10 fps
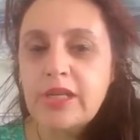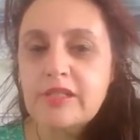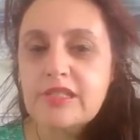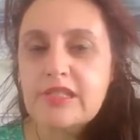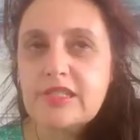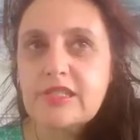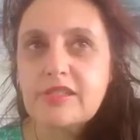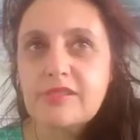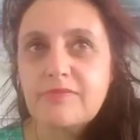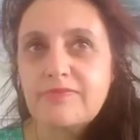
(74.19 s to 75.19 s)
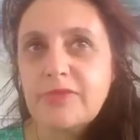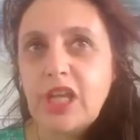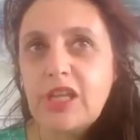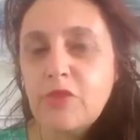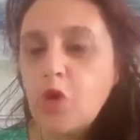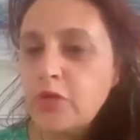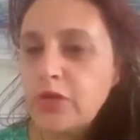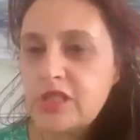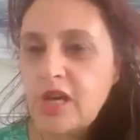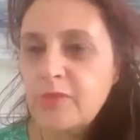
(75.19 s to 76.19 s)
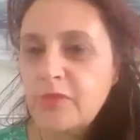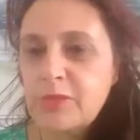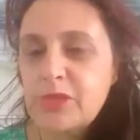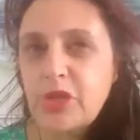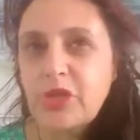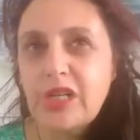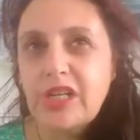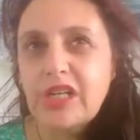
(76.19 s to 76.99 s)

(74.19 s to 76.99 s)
in its evolving timeframe. So